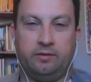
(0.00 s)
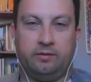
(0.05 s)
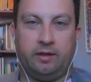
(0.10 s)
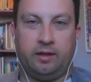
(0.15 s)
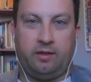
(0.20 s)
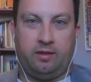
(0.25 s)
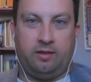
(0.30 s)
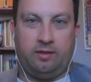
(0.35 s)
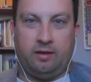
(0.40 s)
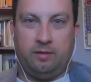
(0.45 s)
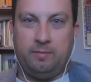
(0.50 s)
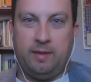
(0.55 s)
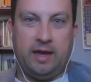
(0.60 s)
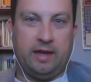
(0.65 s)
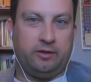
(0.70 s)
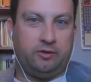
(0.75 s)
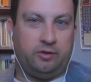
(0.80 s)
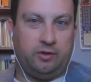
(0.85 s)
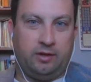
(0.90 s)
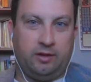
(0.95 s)
Let's
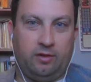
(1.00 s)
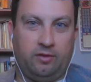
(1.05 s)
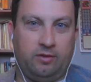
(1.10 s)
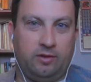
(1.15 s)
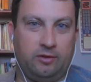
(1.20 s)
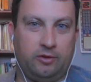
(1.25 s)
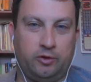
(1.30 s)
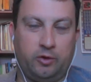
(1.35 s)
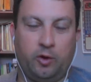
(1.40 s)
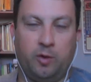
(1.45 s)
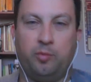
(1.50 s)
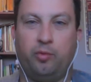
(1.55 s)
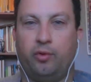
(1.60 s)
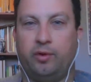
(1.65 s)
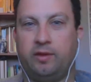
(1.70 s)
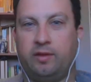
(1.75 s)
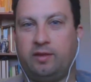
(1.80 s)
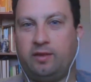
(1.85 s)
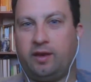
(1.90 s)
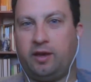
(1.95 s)
imagine it's the
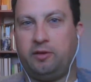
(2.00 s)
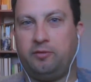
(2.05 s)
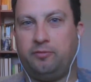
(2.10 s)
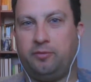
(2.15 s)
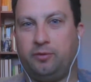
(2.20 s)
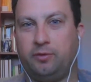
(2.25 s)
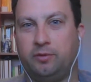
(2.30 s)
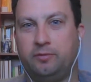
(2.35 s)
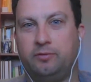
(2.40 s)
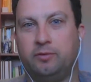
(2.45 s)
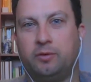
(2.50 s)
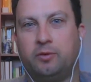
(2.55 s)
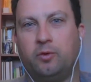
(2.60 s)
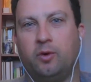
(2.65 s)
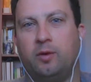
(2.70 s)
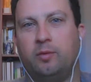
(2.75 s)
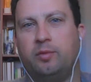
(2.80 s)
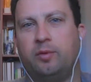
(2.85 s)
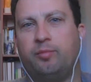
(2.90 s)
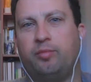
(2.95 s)
SharePoint site full of your
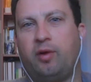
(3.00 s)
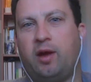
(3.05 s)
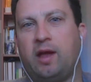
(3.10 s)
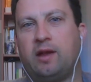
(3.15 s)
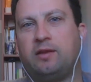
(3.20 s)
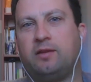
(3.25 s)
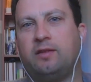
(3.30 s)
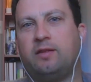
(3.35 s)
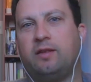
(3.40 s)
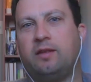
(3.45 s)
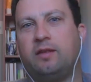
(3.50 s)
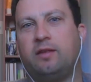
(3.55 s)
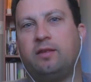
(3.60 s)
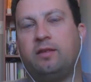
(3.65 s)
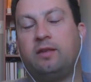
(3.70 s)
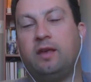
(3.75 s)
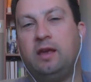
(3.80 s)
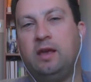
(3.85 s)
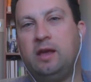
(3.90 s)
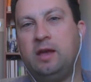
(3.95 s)
corporate
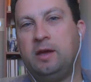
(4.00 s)
practices,